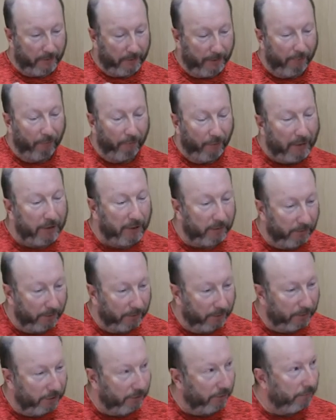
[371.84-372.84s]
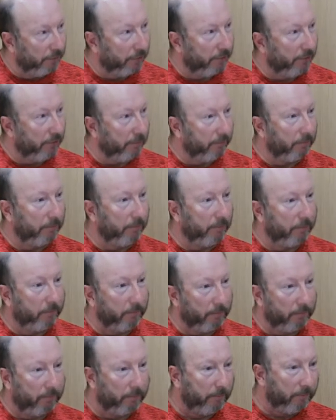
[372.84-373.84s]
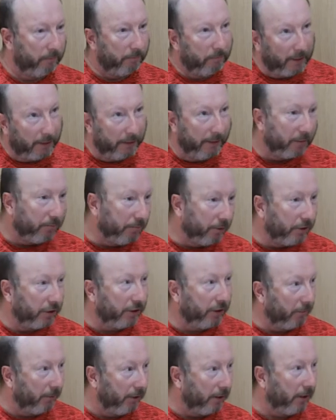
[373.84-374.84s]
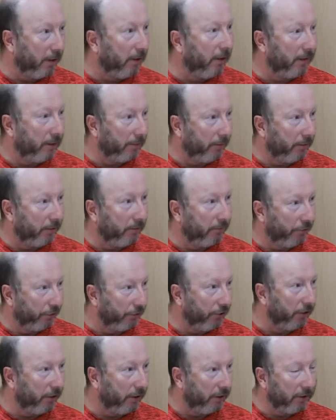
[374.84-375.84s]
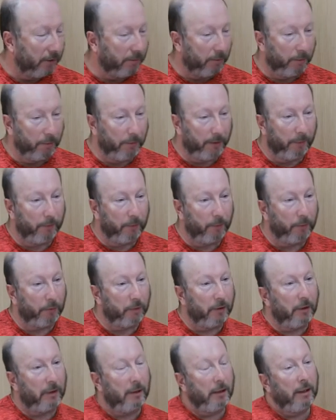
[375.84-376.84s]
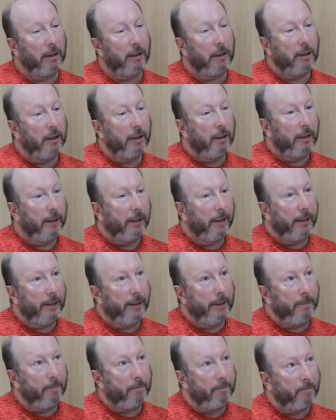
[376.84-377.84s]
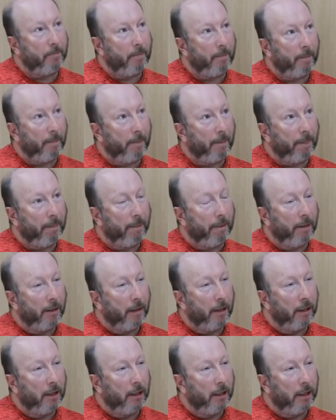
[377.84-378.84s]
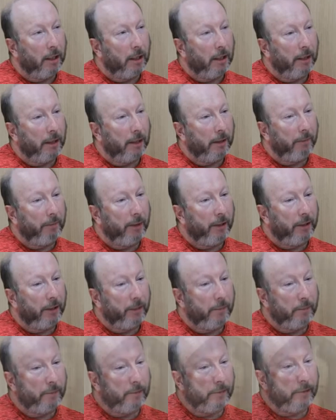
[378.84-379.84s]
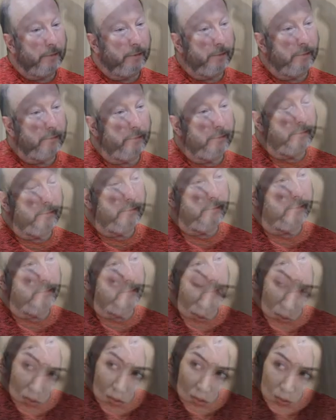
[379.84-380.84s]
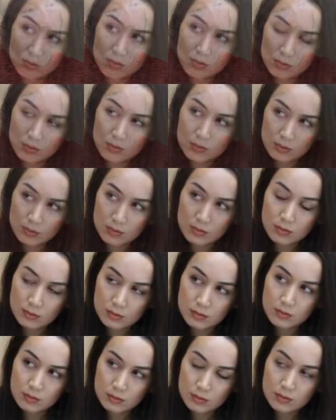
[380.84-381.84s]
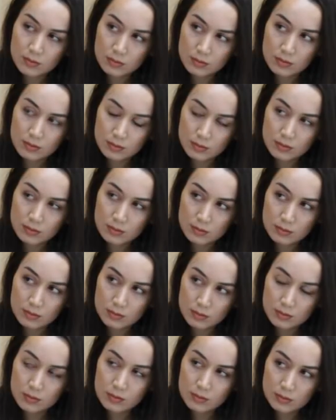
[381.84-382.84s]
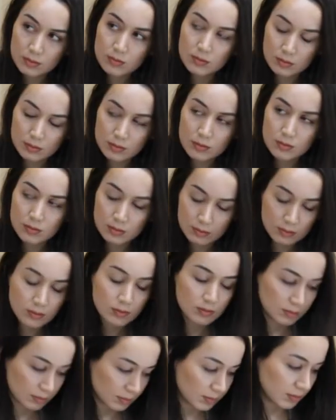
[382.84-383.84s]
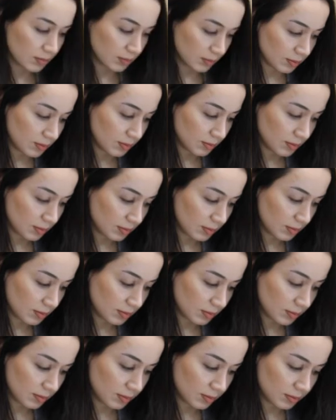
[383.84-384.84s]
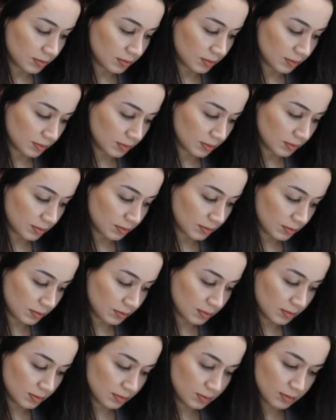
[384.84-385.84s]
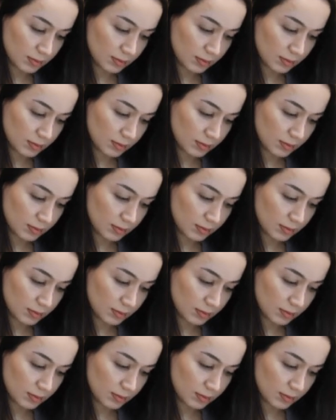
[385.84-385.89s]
investment comes from, I guess, principally diaspora, Russian diaspora people. And it becomes, I would say, a very difficult situation from the point of view of making